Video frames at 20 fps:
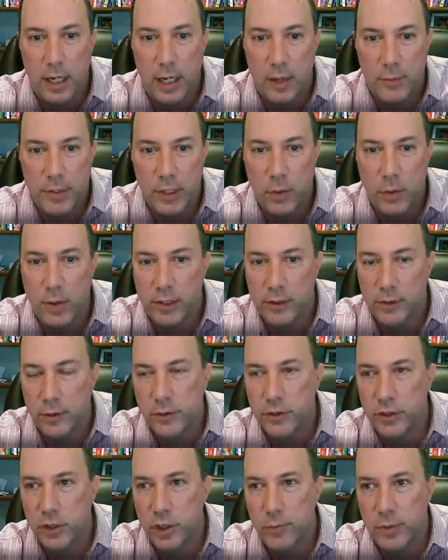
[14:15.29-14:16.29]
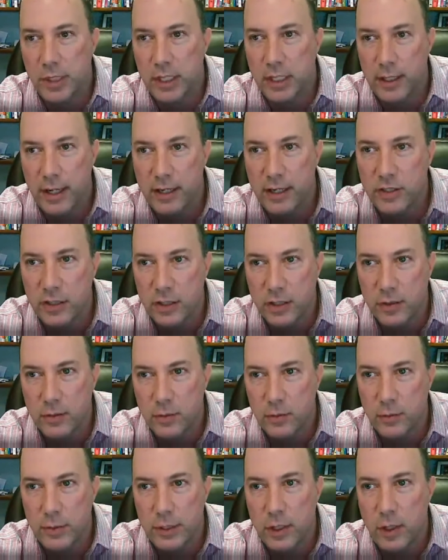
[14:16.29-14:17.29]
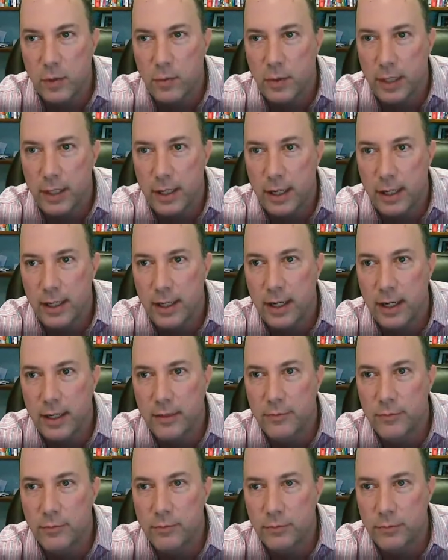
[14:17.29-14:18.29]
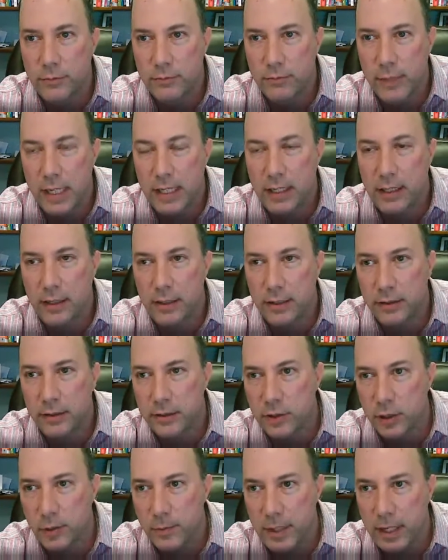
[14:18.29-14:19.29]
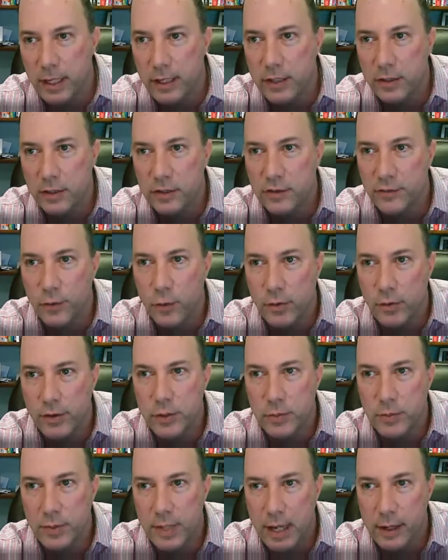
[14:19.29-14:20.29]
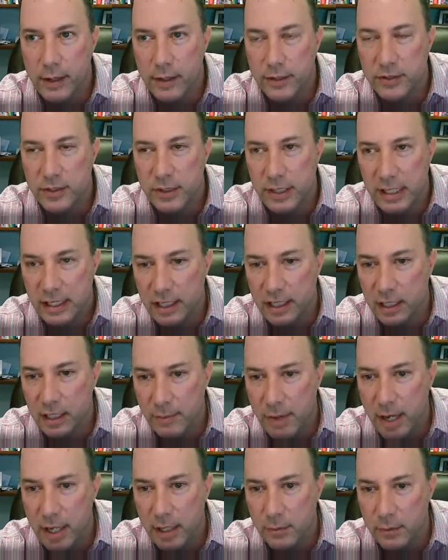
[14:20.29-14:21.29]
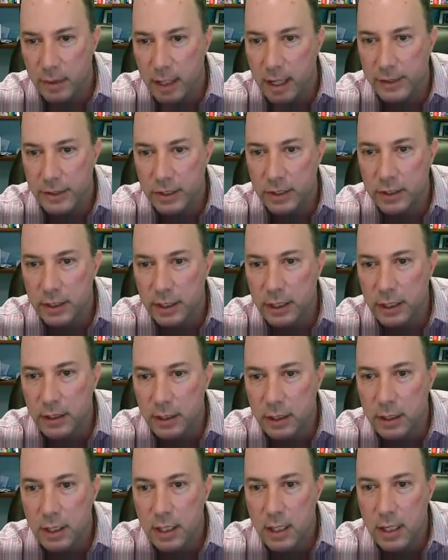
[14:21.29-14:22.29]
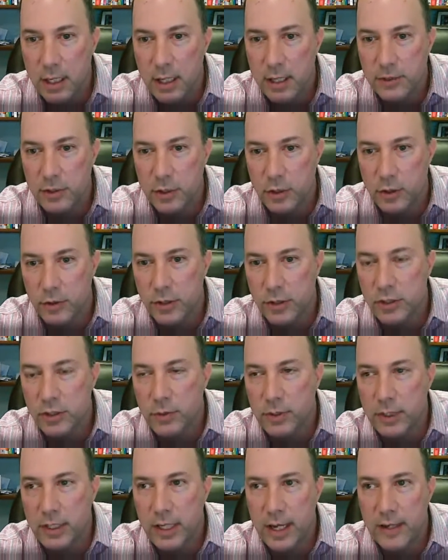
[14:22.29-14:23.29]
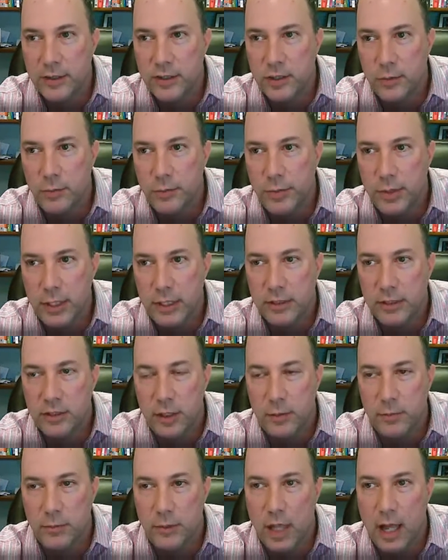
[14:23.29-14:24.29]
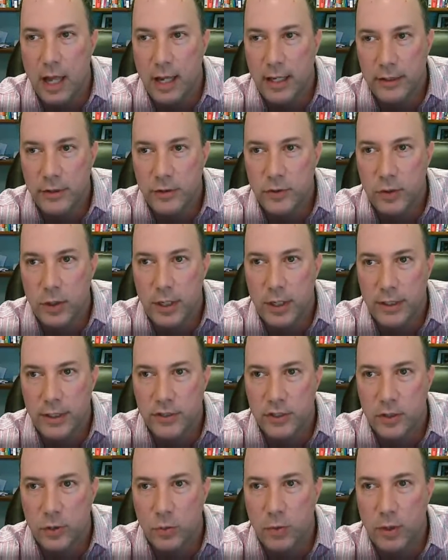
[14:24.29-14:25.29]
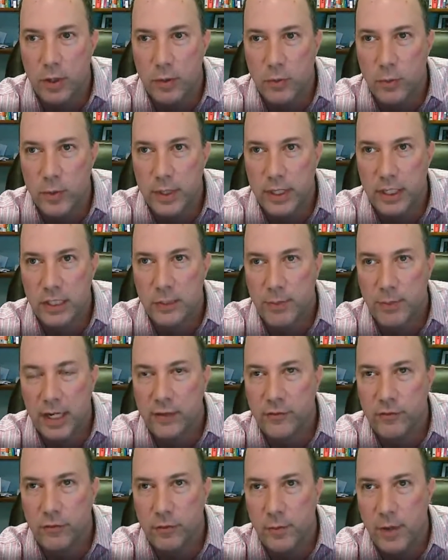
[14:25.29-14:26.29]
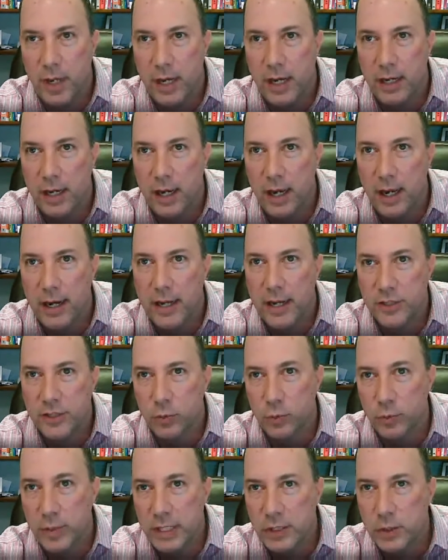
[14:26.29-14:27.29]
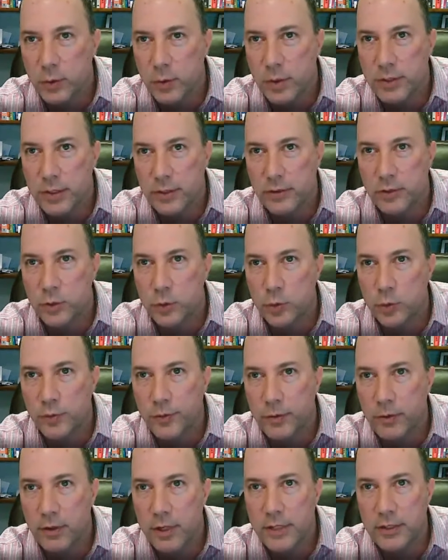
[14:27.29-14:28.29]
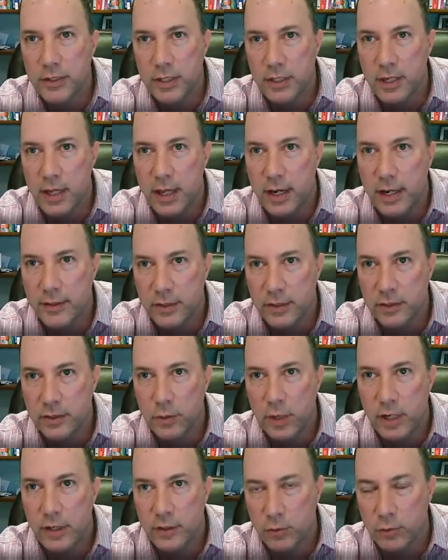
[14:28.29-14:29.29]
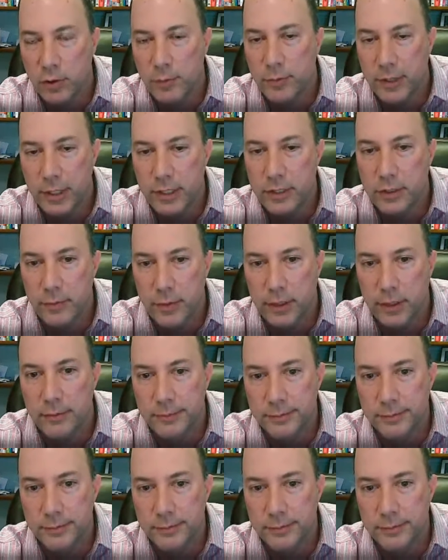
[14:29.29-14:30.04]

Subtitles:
We don't want to lose the human connection. We don't want AI making determinations for us without us thinking about them logically. So there just really has to be some line drawn as to what we expect from AI as a resource and tool for us, and not as a replacement.